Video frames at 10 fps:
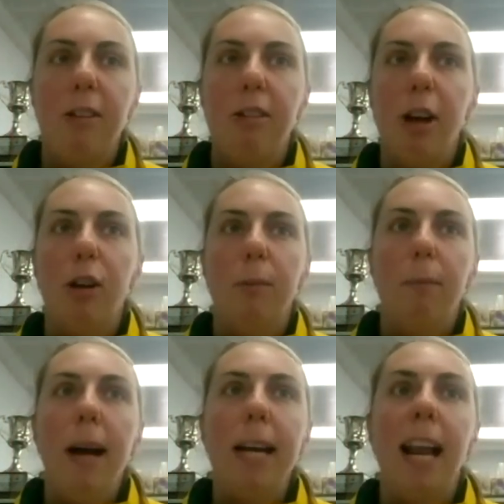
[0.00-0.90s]
So
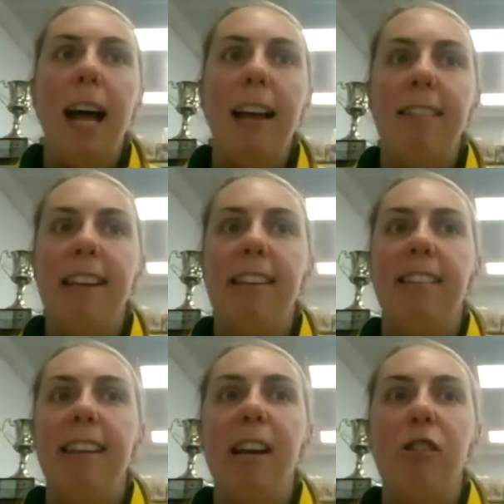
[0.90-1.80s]
my class has
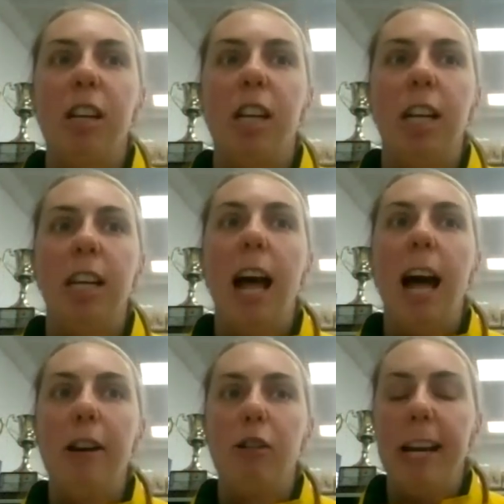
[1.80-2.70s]
such a
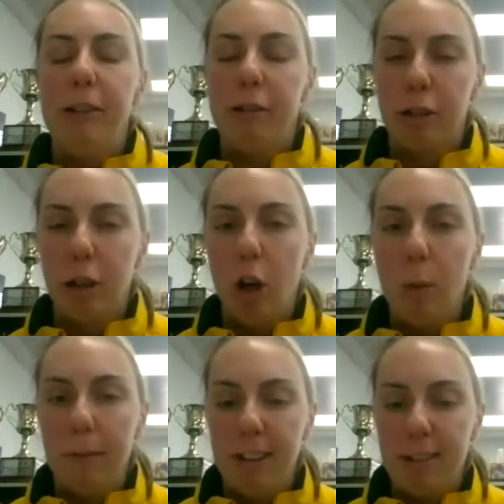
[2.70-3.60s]
large range of
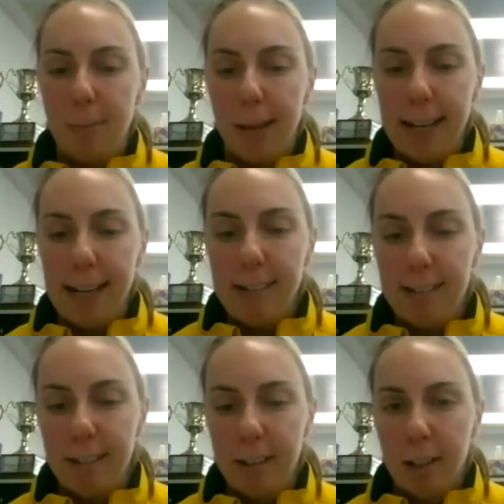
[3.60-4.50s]
scope of
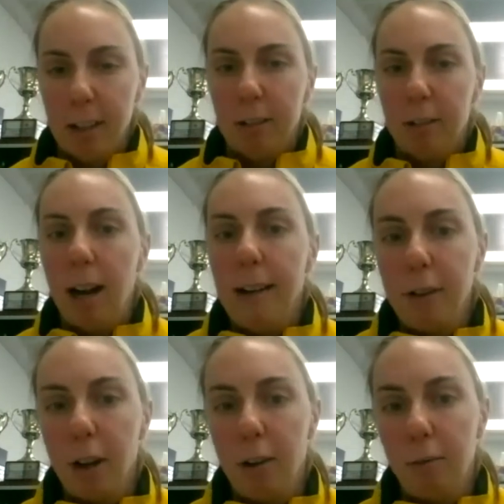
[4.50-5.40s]
disabilities. So
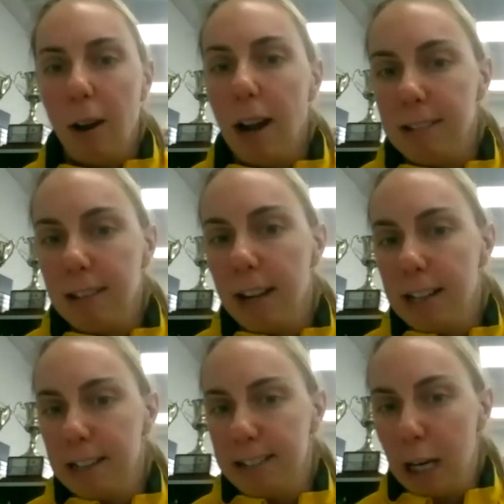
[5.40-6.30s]
I've got
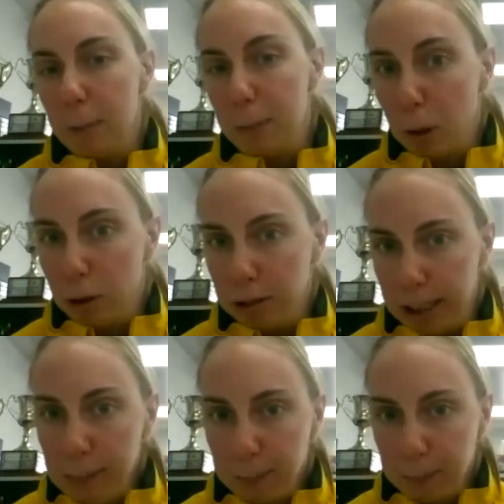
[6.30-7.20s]
right-sided cerebral
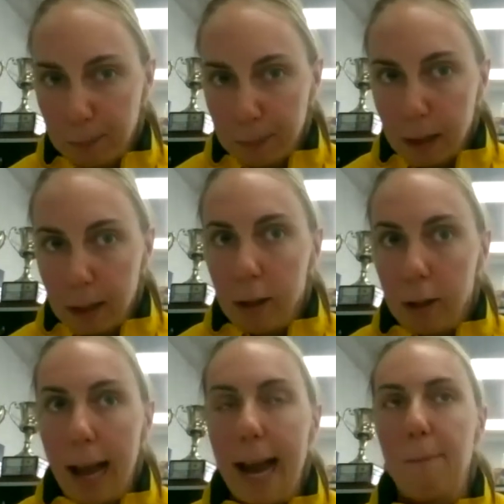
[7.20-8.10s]
palsy.
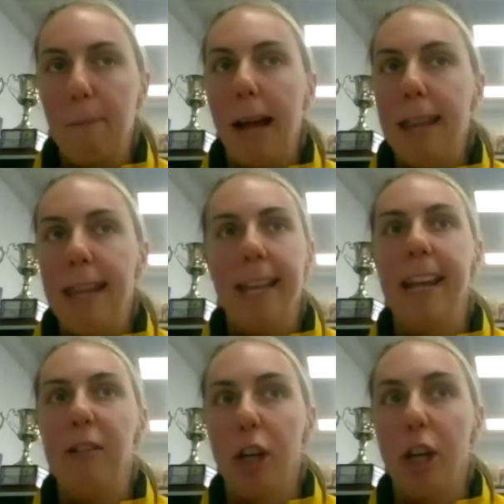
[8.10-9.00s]
And then
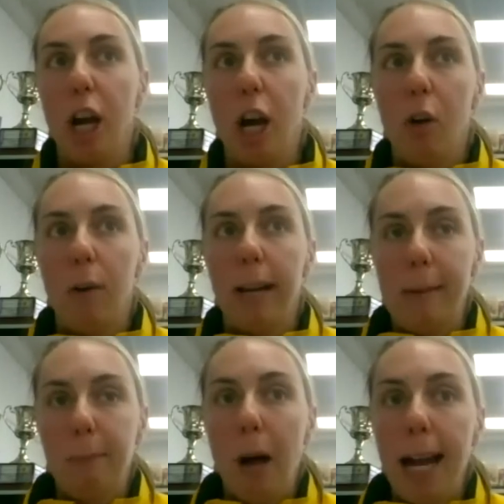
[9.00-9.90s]
there's a girl
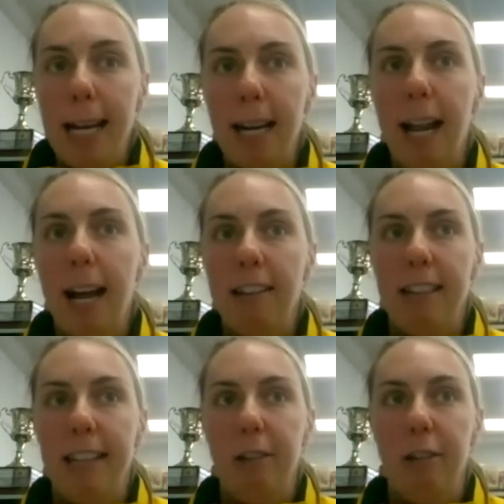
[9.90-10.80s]
in my class
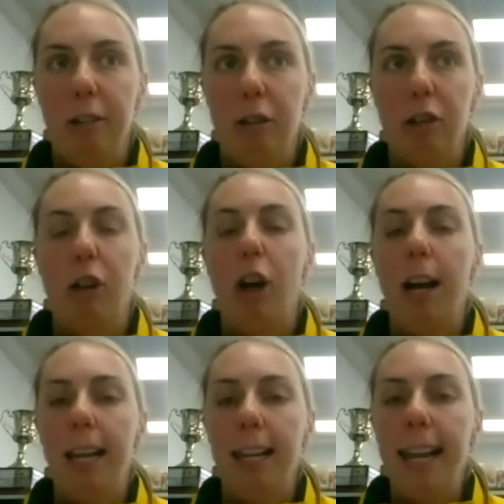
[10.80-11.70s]
that's just got
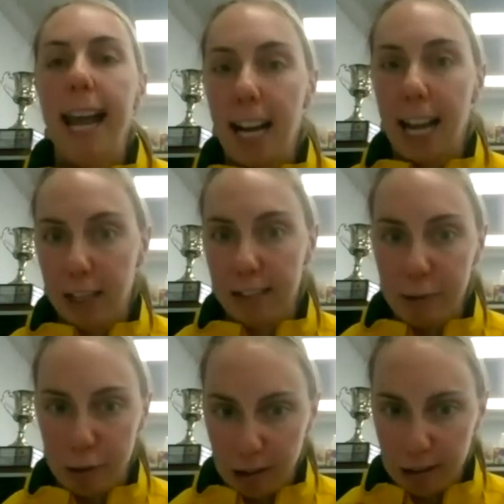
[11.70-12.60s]
a leg length
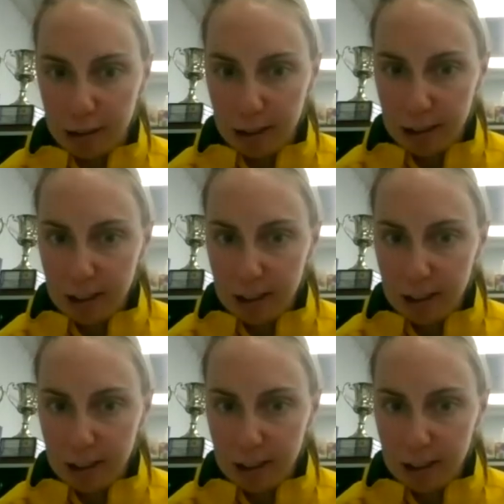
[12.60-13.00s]
difference.